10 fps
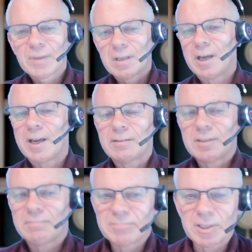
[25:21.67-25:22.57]
like
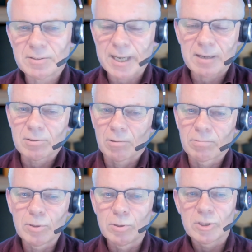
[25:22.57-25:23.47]
the technical
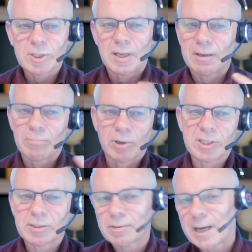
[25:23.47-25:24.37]
rules, like what is
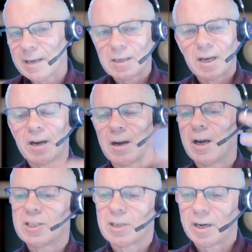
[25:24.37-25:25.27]
a trend, higher
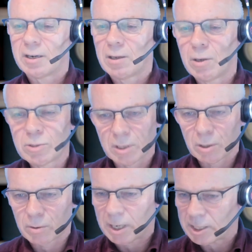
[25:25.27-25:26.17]
highs, higher lows,
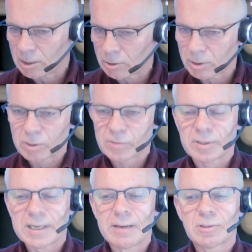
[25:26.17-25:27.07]
lower highs, lower lows for a
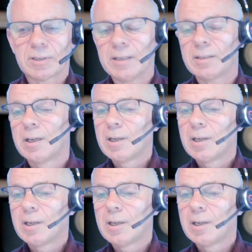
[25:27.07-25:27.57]
downtrend,